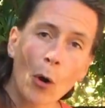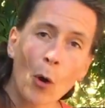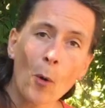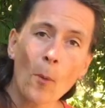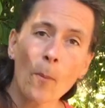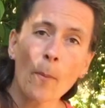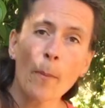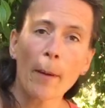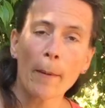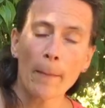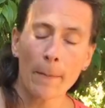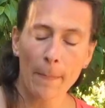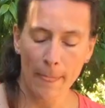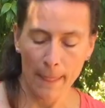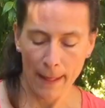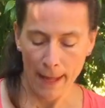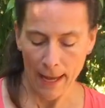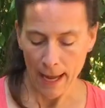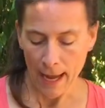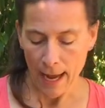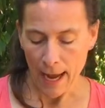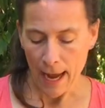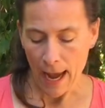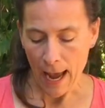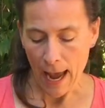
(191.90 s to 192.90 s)
comb,
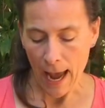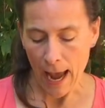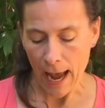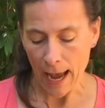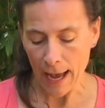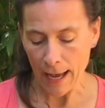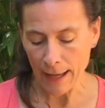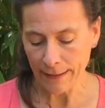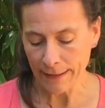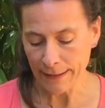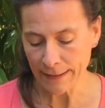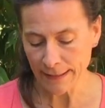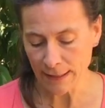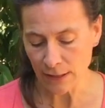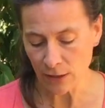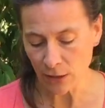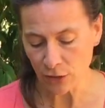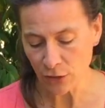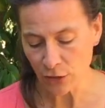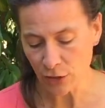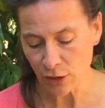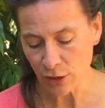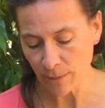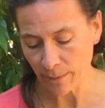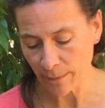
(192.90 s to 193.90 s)
this is
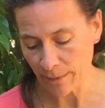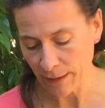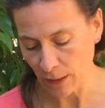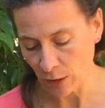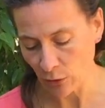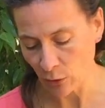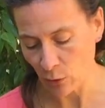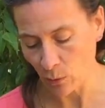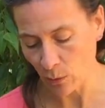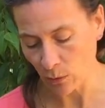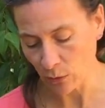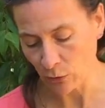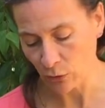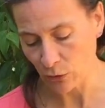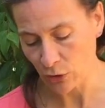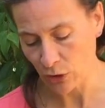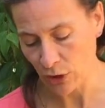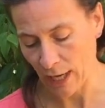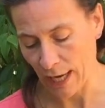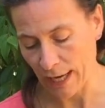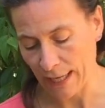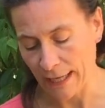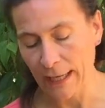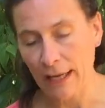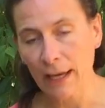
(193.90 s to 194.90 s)
also something you want to
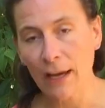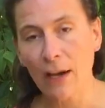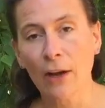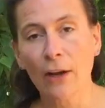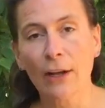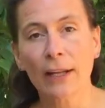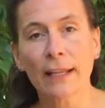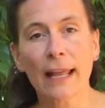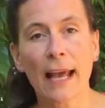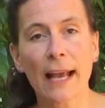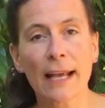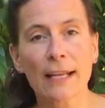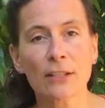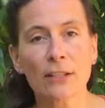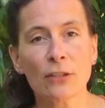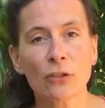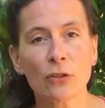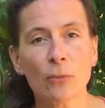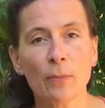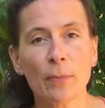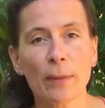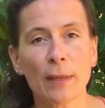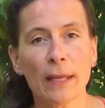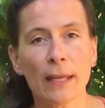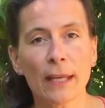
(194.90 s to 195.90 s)
check. It has
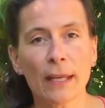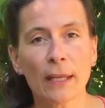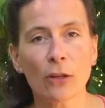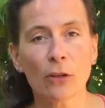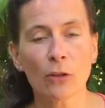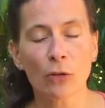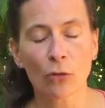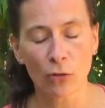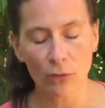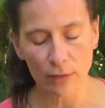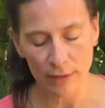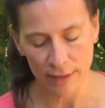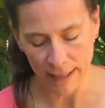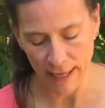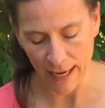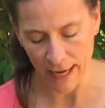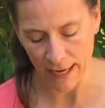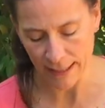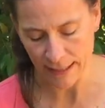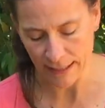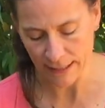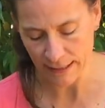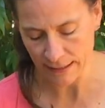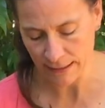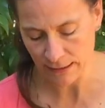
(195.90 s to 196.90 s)
to be,
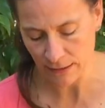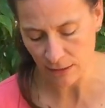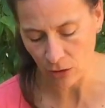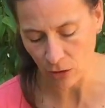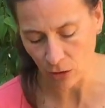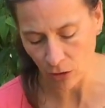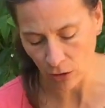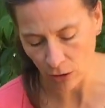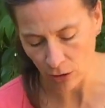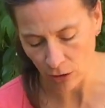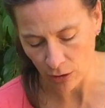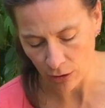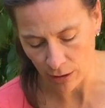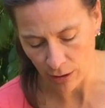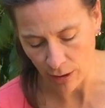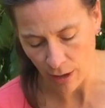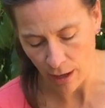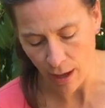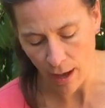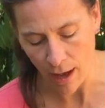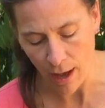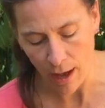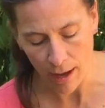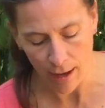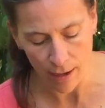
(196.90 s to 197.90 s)
nice color,
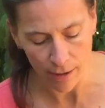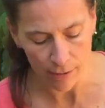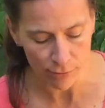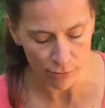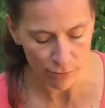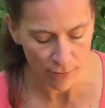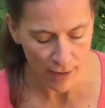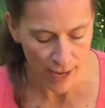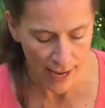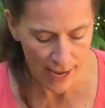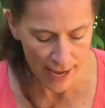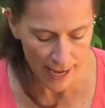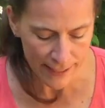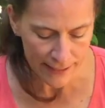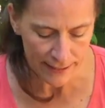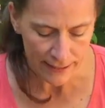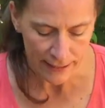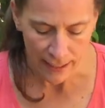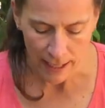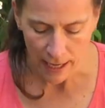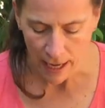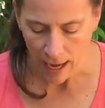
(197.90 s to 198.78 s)
red,